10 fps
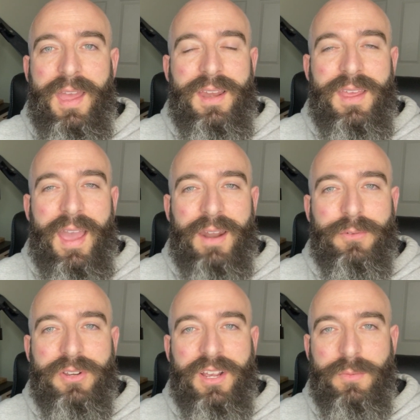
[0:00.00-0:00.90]
any
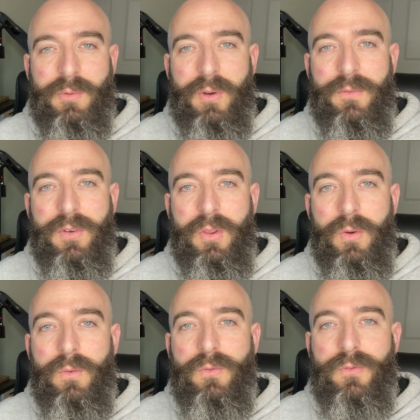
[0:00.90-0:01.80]
advertisement
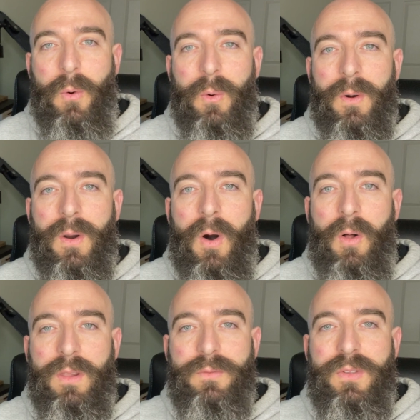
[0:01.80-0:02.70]
revenue for
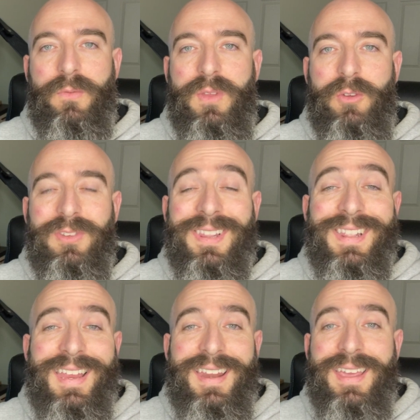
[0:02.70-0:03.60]
all of the views
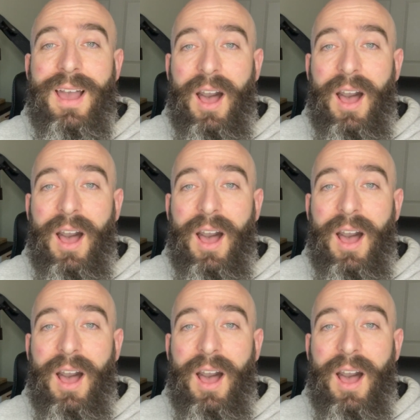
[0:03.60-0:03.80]
leading